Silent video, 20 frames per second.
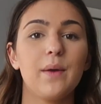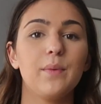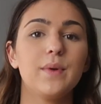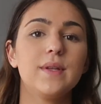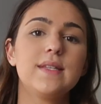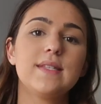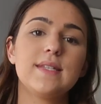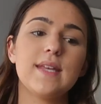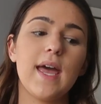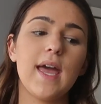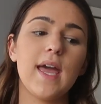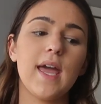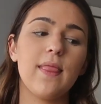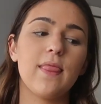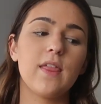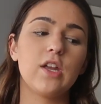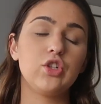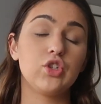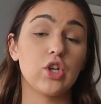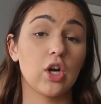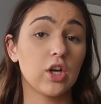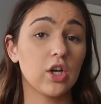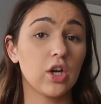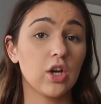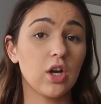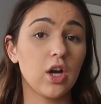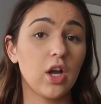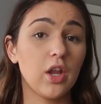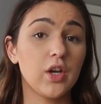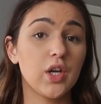I would say the
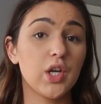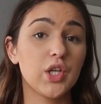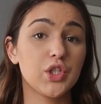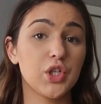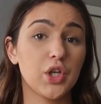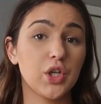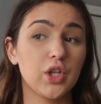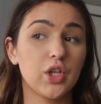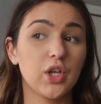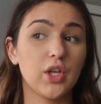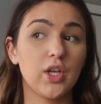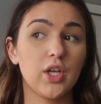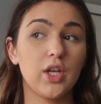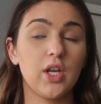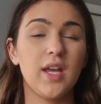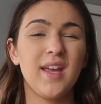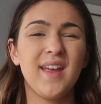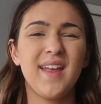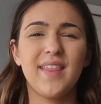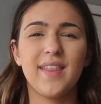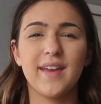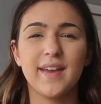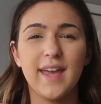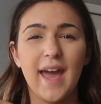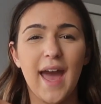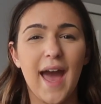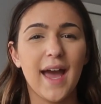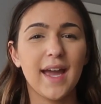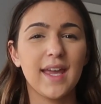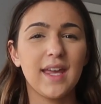darker colors you're good. The
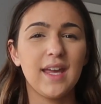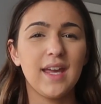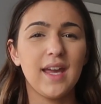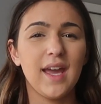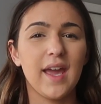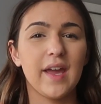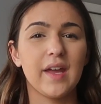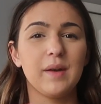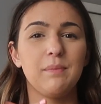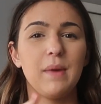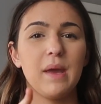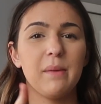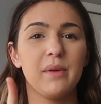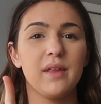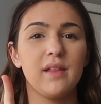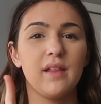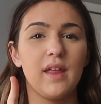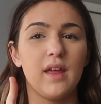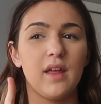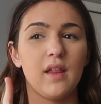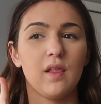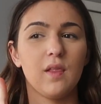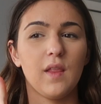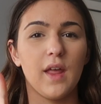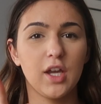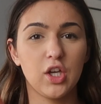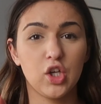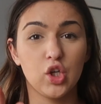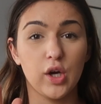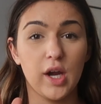khaki and maybe the
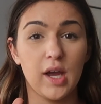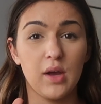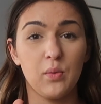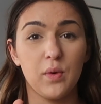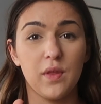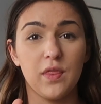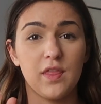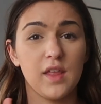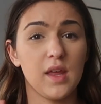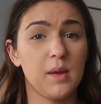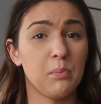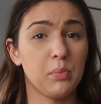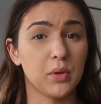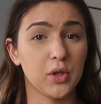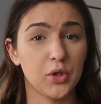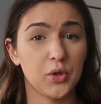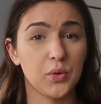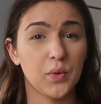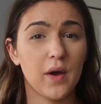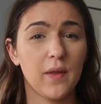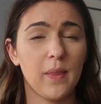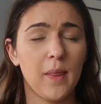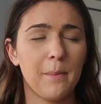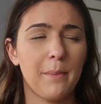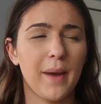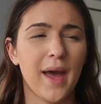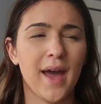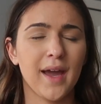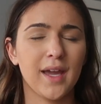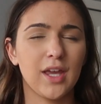light gray with the blue on the
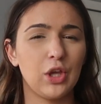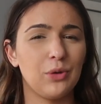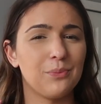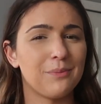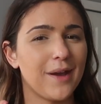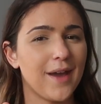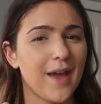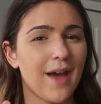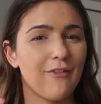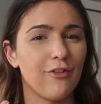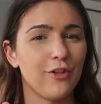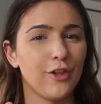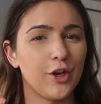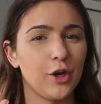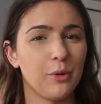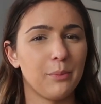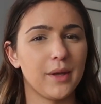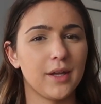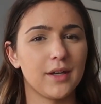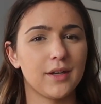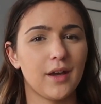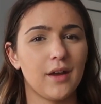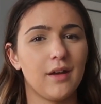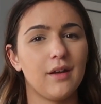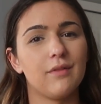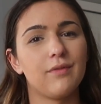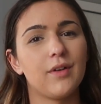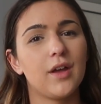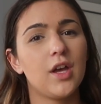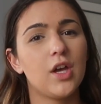back, you may have a little bit
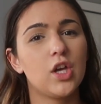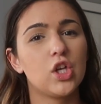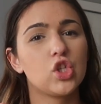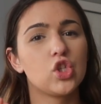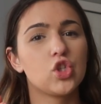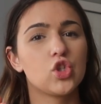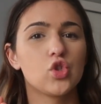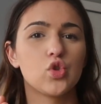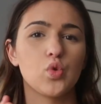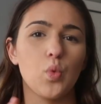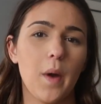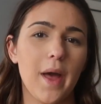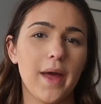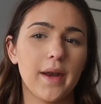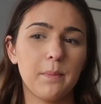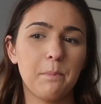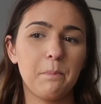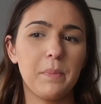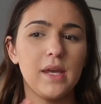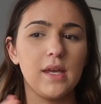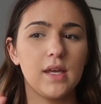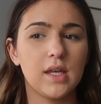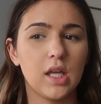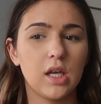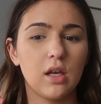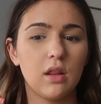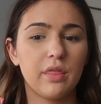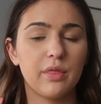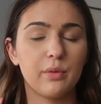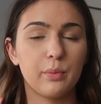of sweat
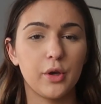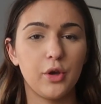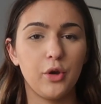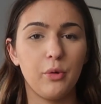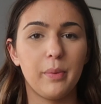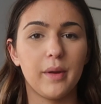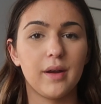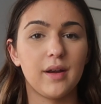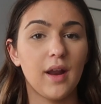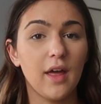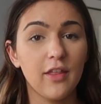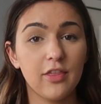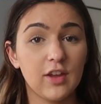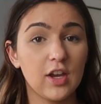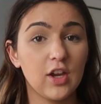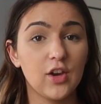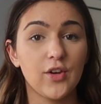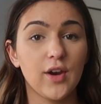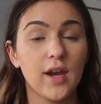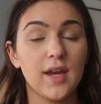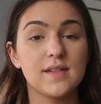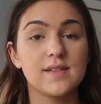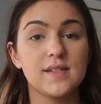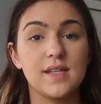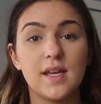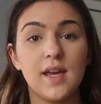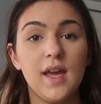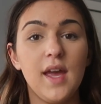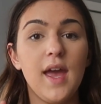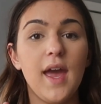peeking through, but nothing
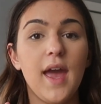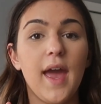crazy.